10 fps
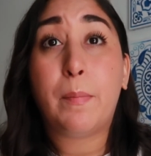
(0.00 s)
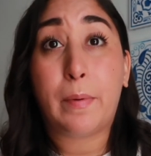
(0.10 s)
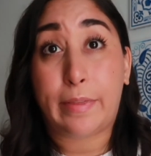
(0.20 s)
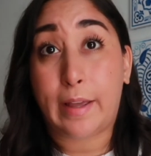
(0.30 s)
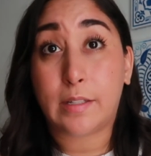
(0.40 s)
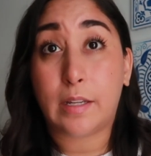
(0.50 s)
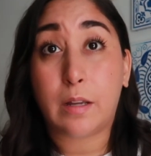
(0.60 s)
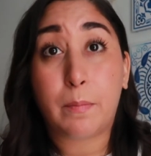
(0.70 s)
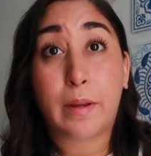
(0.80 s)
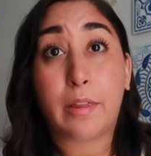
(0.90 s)
But that's, like,
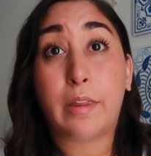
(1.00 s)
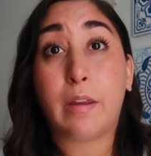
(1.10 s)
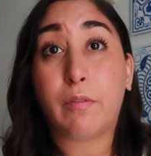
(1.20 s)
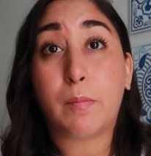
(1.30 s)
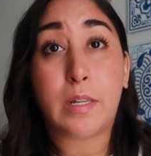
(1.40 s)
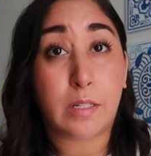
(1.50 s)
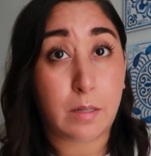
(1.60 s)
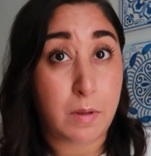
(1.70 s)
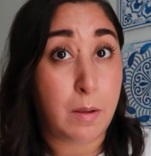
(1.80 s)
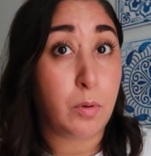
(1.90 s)
a big thing for me, is
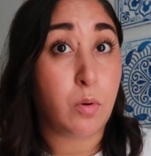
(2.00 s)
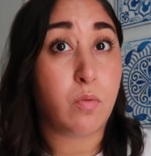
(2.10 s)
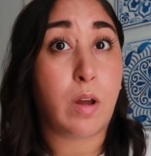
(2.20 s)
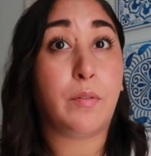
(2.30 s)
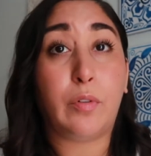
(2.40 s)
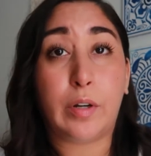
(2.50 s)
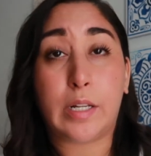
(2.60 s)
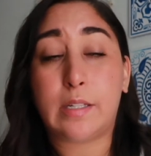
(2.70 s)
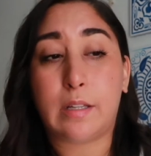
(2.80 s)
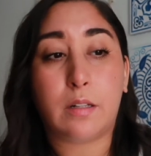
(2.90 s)
to be able to run for an
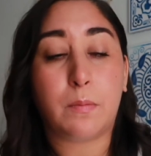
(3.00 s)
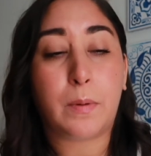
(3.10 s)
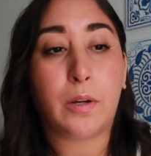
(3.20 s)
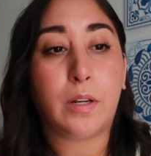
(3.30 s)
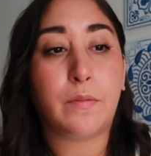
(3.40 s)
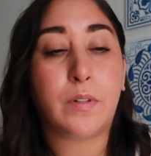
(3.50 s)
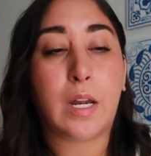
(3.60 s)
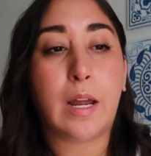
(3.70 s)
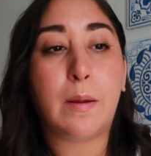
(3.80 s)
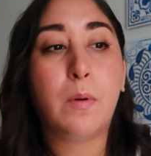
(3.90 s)
extended period of
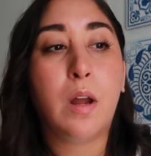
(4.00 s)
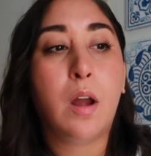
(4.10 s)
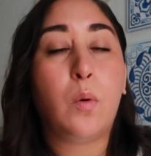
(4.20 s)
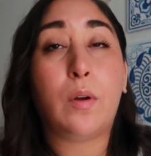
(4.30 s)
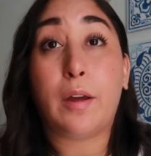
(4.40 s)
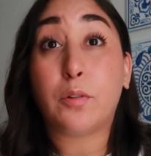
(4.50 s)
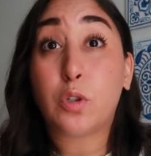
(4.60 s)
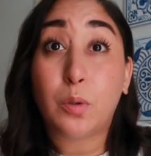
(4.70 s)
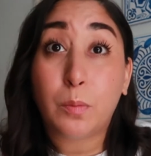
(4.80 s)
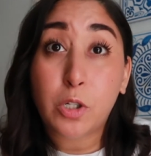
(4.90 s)
time without
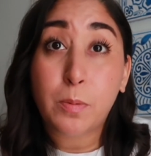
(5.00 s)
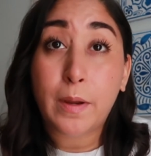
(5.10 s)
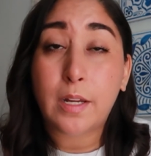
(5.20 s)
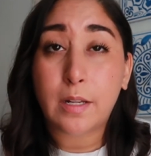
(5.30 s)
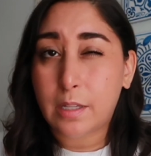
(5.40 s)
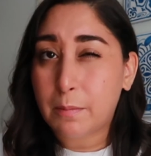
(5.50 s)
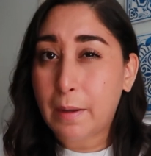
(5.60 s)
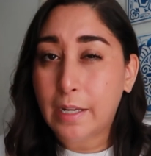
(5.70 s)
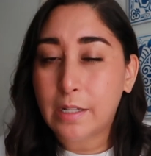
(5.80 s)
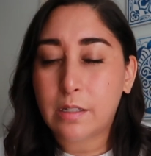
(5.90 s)
too much pain. The
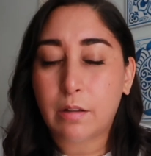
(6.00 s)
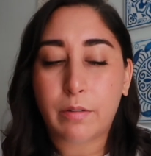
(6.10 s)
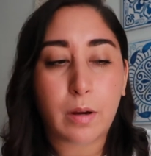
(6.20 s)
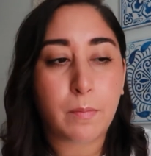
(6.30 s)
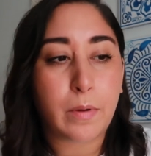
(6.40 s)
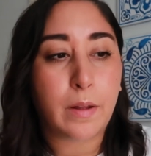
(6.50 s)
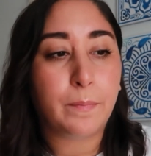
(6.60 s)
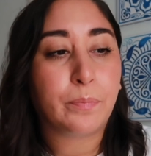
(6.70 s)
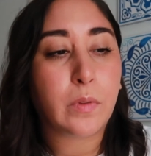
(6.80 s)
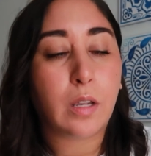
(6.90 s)
pain is still there, but
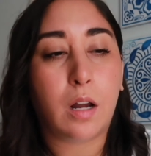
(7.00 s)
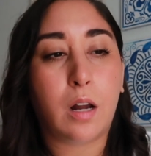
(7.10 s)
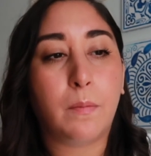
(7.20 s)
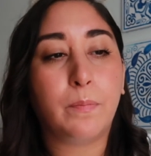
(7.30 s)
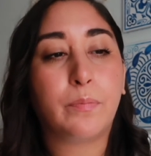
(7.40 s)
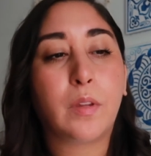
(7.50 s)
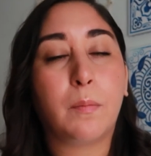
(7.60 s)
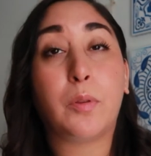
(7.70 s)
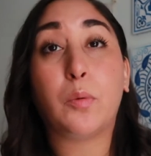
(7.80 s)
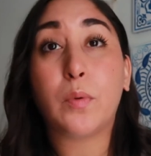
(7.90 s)

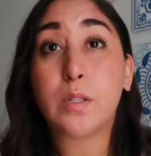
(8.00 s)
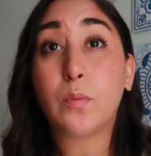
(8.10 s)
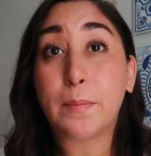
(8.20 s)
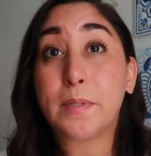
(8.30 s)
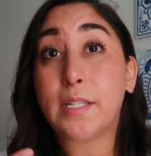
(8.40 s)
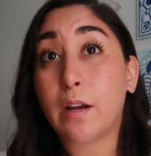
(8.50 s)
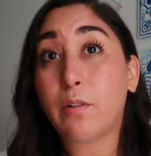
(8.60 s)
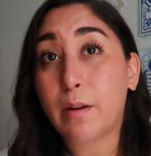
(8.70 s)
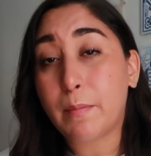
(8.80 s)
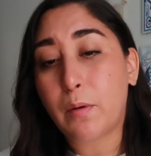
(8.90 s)
the reason why I'm
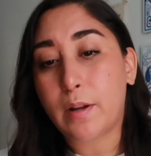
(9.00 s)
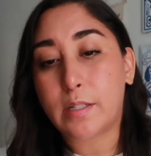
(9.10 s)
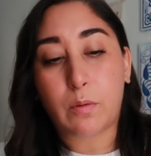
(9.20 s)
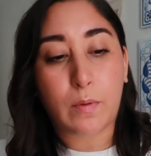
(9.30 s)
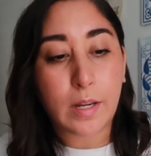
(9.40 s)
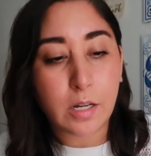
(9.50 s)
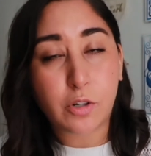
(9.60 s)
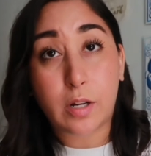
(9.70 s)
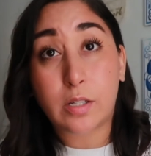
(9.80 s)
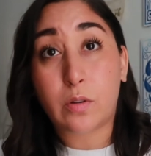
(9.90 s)
staggering my runs, I ran
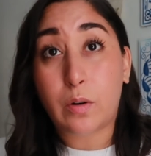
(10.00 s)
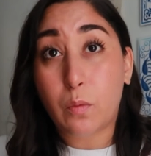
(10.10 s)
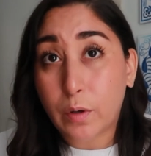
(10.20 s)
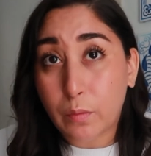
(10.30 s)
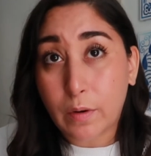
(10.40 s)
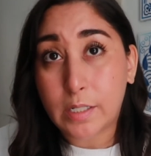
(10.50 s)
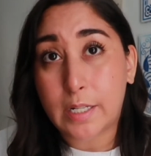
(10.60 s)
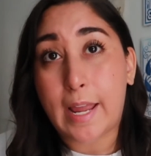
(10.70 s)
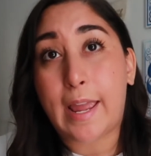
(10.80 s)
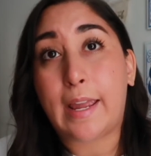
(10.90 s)
yesterday, so I don't want to run
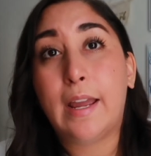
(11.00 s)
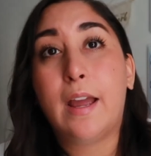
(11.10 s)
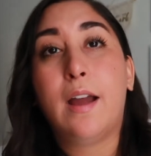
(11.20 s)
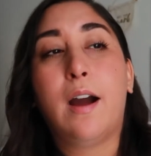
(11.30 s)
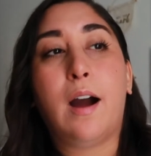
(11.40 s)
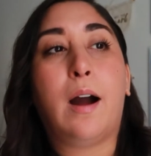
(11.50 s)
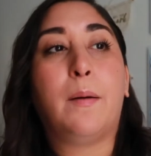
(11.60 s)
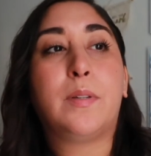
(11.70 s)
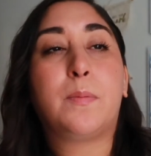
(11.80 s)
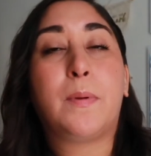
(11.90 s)
today,
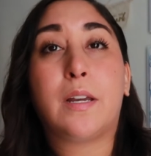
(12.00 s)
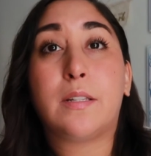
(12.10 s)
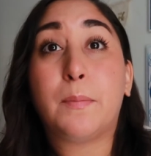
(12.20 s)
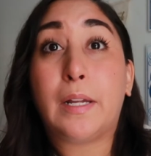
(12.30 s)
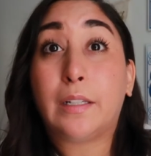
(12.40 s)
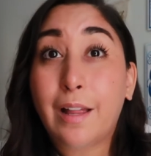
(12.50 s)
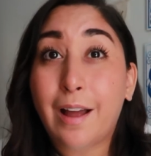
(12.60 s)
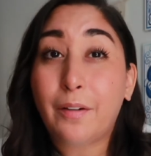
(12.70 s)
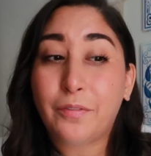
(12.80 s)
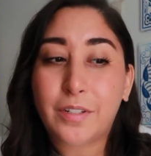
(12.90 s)
is because my
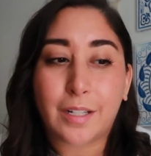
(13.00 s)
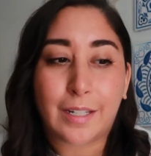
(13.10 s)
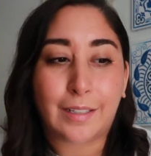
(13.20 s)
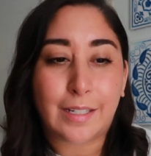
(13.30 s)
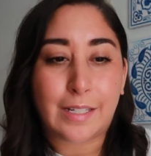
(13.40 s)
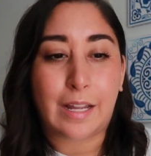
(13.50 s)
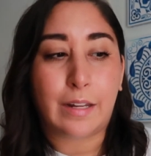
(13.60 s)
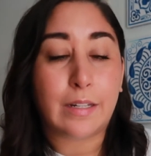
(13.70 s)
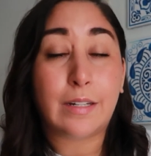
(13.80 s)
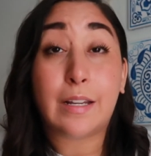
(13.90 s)
left Achilles
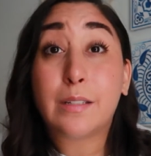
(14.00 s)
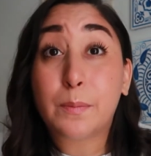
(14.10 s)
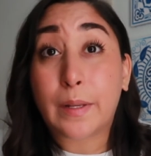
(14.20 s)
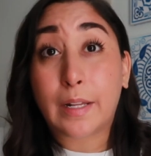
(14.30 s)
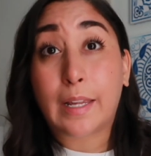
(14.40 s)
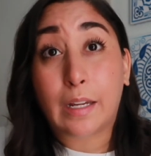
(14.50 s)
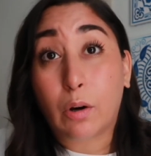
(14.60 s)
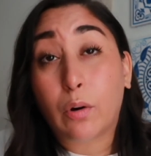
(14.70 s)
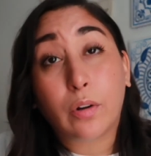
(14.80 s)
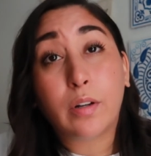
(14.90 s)
tendon has been, like,
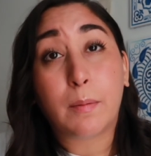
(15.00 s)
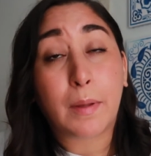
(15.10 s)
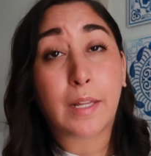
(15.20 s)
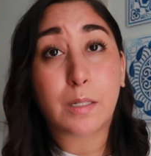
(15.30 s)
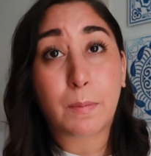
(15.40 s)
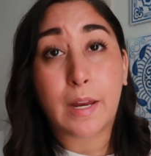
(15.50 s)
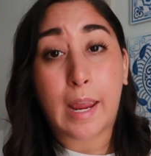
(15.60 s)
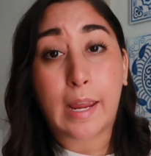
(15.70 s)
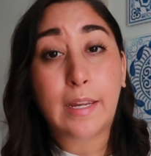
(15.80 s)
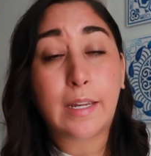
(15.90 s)
hurting me. It's been
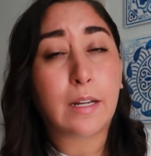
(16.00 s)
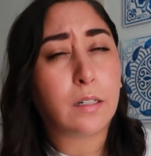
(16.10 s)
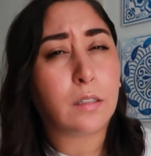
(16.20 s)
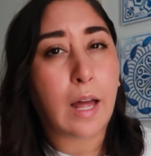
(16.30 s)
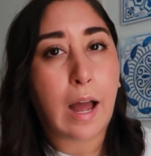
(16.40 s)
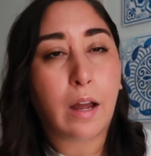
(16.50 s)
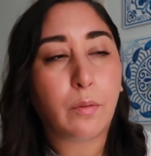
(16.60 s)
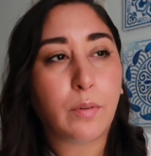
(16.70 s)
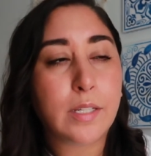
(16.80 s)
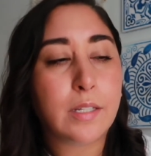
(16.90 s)
aching a
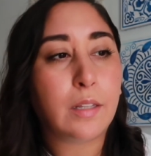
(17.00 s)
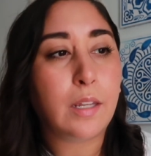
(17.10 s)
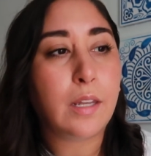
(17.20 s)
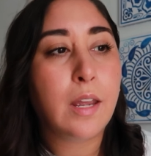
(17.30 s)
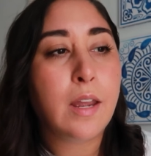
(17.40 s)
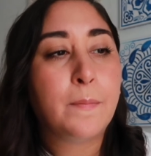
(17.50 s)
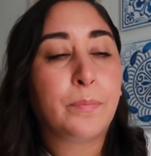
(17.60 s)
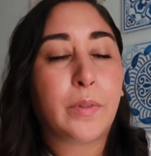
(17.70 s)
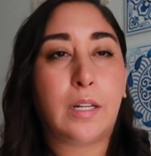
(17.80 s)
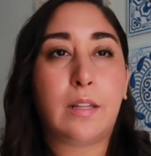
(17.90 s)
lot recently,
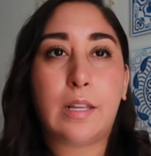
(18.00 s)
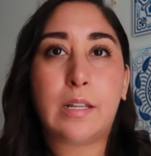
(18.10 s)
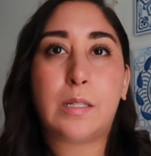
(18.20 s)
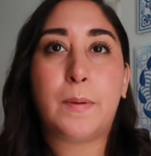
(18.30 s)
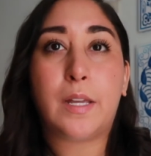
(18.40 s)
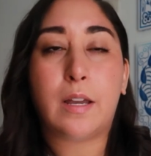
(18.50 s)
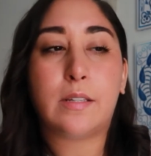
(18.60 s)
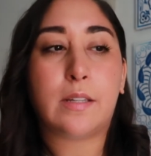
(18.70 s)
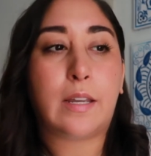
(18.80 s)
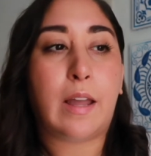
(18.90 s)
and I think it's
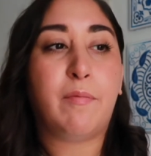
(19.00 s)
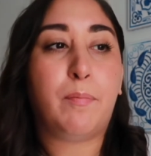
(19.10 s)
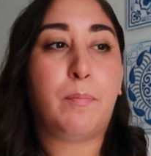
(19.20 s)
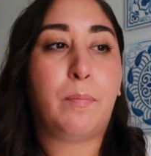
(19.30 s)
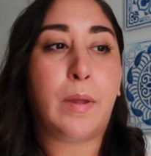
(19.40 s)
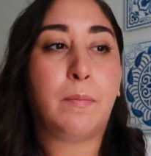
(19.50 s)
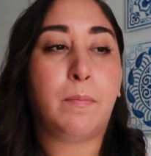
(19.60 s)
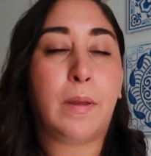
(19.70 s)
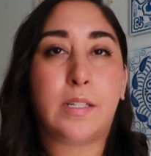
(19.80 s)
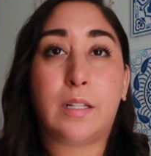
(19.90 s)
because, like, I've
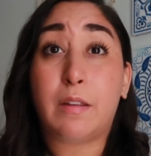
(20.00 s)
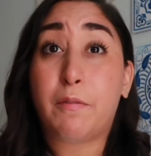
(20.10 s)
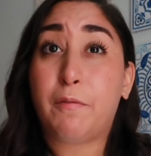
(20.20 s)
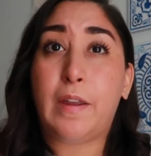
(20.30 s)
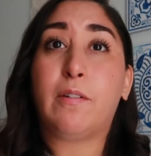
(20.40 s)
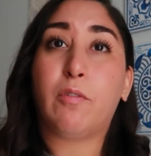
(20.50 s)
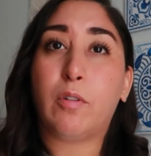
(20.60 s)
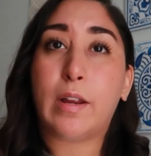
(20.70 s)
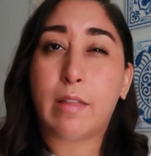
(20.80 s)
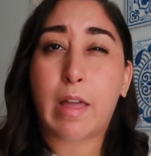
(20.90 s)
been basically
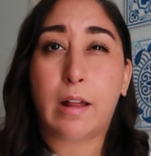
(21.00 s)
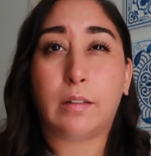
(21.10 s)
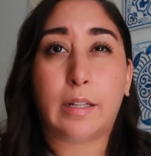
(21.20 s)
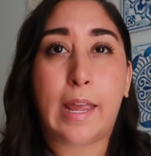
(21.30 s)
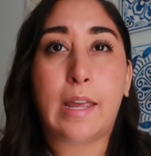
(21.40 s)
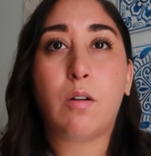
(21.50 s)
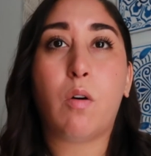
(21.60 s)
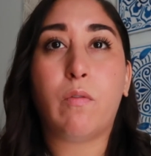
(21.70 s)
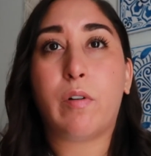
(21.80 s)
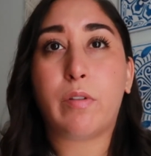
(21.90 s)
favoring that leg
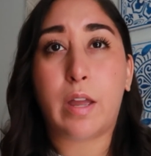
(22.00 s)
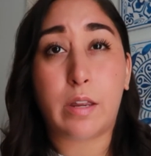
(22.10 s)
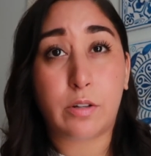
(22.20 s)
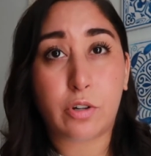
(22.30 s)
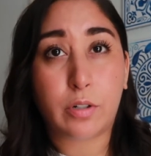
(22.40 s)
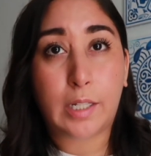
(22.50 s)
over the injured